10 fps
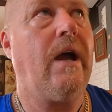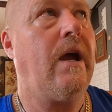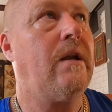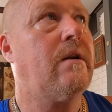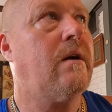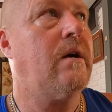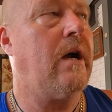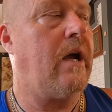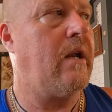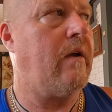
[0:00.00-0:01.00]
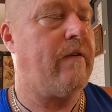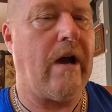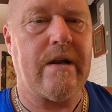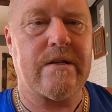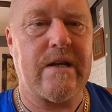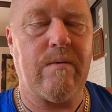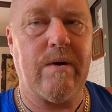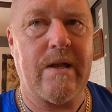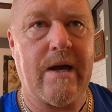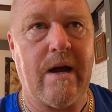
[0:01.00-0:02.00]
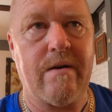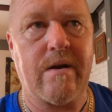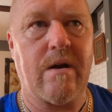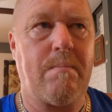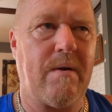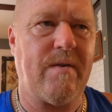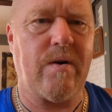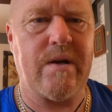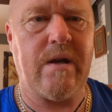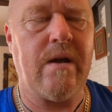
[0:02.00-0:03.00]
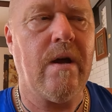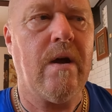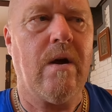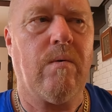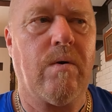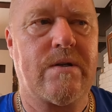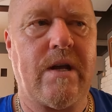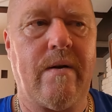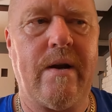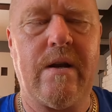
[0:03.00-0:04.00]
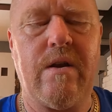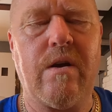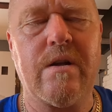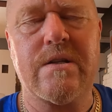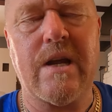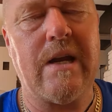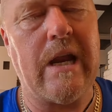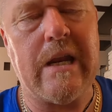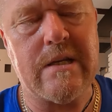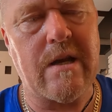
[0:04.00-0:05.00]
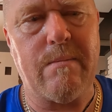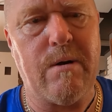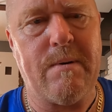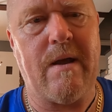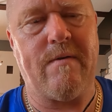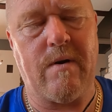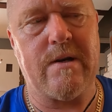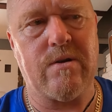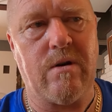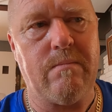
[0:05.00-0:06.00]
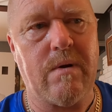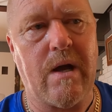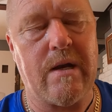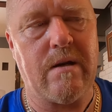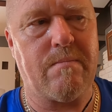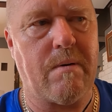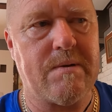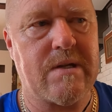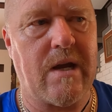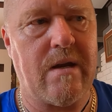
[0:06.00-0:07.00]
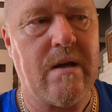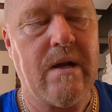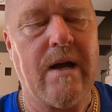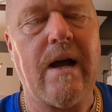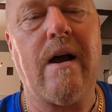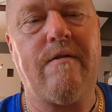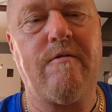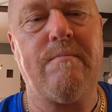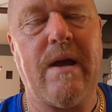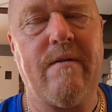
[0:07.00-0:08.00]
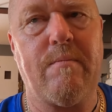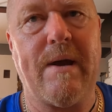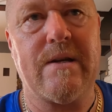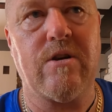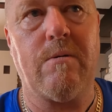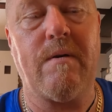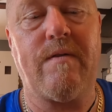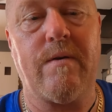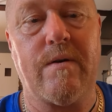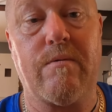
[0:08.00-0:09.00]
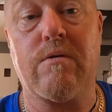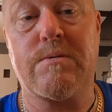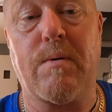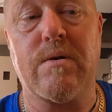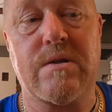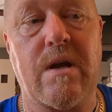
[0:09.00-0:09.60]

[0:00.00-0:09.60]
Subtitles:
And if you understand where they are, you've got a bit of an idea what to get in. You can stay in any suburb and have a great time, and you can probably stay in half of them have a bad time if you're in the wrong spot.